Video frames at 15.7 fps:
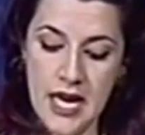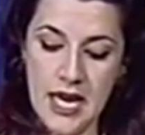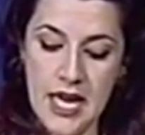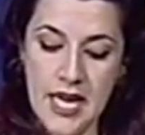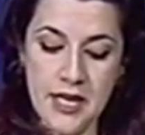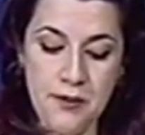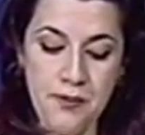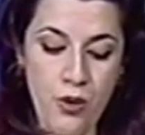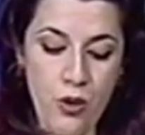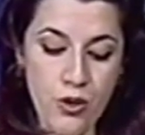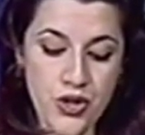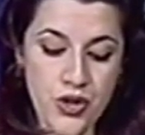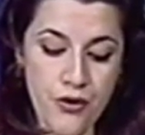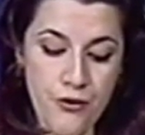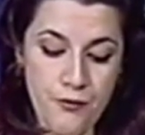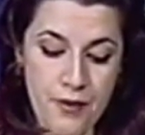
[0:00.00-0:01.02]
like a
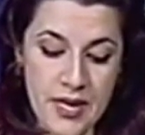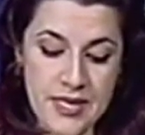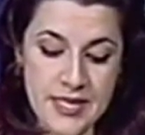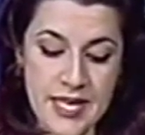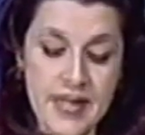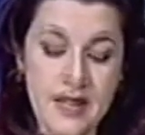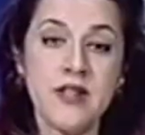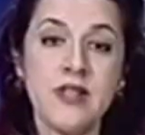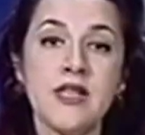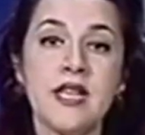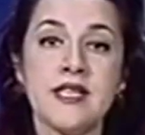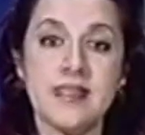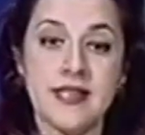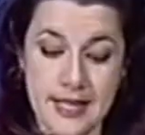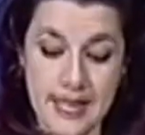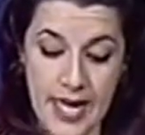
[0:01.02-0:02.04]
portion of Pentagon
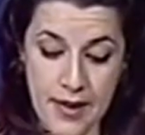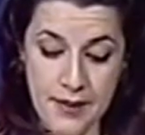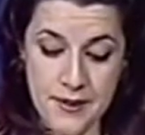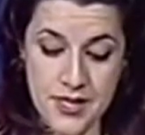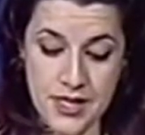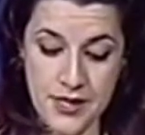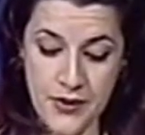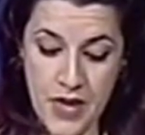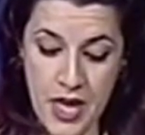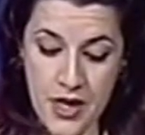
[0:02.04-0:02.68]
that collapsed,